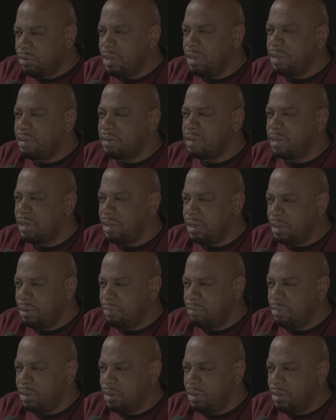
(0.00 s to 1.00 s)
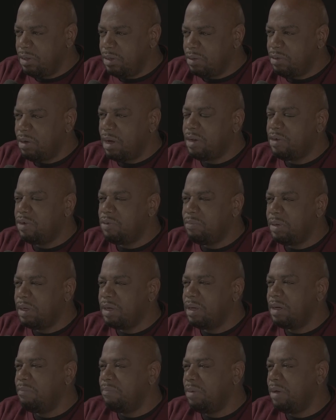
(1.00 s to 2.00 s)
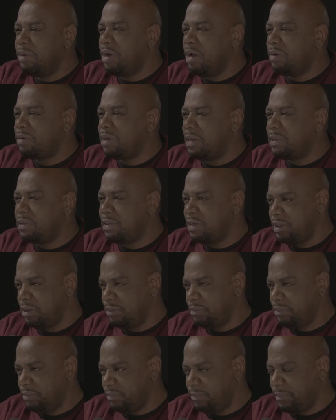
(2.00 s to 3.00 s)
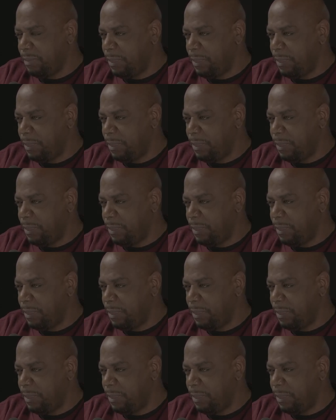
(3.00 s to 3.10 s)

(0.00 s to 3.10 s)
You need a team. So how did you begin to build out that team?